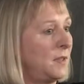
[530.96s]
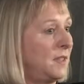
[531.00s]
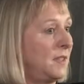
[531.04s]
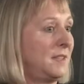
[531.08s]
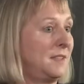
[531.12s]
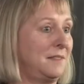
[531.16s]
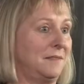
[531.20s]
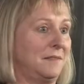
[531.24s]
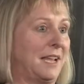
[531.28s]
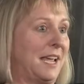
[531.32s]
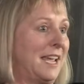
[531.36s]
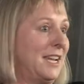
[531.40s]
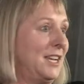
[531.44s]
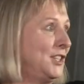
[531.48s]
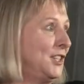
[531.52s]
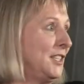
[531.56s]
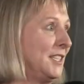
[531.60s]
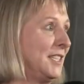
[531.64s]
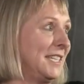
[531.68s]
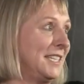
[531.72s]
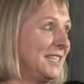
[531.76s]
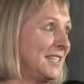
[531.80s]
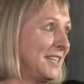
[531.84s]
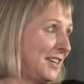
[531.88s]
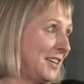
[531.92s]
with
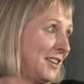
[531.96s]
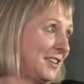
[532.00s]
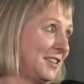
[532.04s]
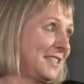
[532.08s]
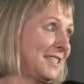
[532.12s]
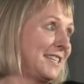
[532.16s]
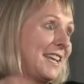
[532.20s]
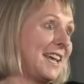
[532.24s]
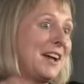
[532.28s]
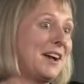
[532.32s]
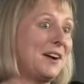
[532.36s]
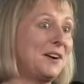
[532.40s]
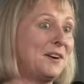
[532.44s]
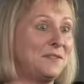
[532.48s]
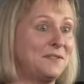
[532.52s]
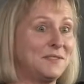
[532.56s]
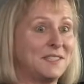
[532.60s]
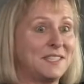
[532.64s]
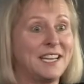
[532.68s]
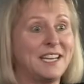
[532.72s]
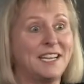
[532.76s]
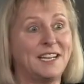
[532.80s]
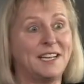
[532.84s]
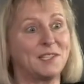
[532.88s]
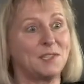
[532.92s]
agencies like ourselves,
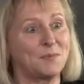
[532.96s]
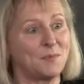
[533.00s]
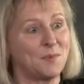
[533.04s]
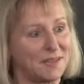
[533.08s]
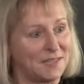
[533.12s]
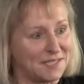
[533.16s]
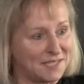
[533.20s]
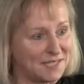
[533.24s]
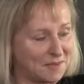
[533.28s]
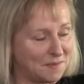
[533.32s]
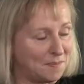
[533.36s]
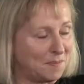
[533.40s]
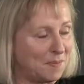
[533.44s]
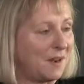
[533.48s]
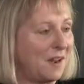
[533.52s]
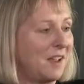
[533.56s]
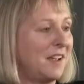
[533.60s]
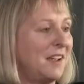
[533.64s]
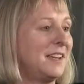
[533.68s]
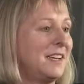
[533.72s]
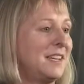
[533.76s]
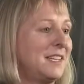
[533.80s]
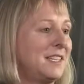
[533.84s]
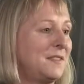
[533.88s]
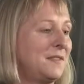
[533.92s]
as well as
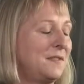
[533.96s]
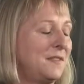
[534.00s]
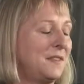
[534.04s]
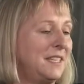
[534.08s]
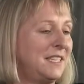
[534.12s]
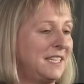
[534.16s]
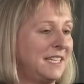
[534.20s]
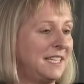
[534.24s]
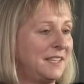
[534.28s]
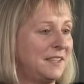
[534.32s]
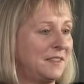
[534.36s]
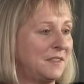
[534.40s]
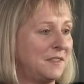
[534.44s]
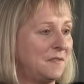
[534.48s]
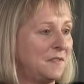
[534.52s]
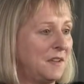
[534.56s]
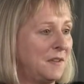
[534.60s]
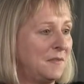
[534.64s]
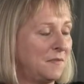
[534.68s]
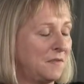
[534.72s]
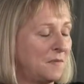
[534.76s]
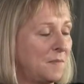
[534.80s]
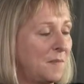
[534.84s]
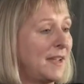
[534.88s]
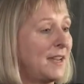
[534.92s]
suppliers feeding in
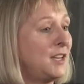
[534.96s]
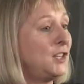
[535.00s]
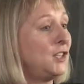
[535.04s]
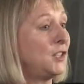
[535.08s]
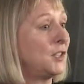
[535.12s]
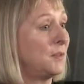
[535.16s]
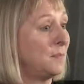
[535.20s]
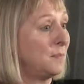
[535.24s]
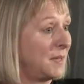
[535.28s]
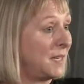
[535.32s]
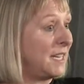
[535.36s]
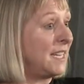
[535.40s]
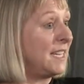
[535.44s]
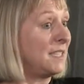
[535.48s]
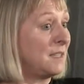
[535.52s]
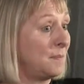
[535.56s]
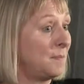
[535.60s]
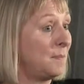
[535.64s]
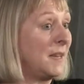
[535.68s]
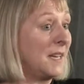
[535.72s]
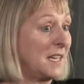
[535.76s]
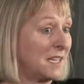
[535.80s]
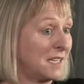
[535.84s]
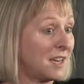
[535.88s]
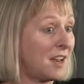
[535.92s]
information. But it is a
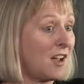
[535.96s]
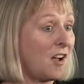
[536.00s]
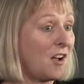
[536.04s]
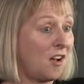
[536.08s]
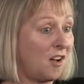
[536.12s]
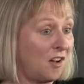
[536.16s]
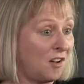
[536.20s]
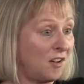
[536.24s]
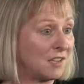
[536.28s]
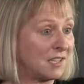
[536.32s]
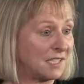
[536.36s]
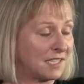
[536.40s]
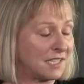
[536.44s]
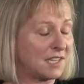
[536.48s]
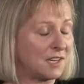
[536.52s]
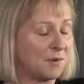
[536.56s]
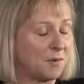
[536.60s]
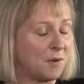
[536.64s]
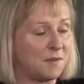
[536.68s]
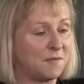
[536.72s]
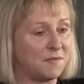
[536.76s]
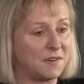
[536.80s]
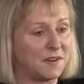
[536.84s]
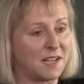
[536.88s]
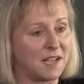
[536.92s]
big task
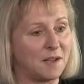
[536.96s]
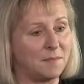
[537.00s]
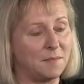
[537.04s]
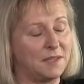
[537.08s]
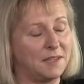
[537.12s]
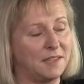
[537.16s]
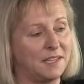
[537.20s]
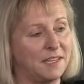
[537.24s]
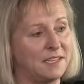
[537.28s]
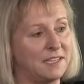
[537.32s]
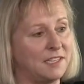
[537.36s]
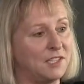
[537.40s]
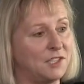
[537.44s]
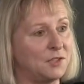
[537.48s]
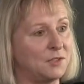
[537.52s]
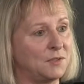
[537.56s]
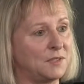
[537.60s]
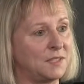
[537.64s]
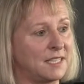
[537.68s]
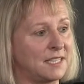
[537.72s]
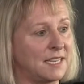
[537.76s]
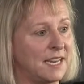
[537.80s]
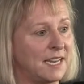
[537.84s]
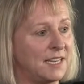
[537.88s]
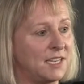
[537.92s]
to overcome in the initial
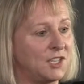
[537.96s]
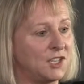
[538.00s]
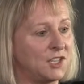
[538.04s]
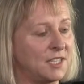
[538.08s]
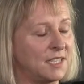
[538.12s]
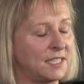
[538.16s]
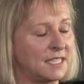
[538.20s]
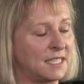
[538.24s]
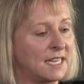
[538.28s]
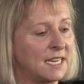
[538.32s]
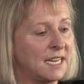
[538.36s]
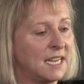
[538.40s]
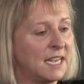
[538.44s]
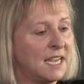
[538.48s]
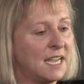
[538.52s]
stages.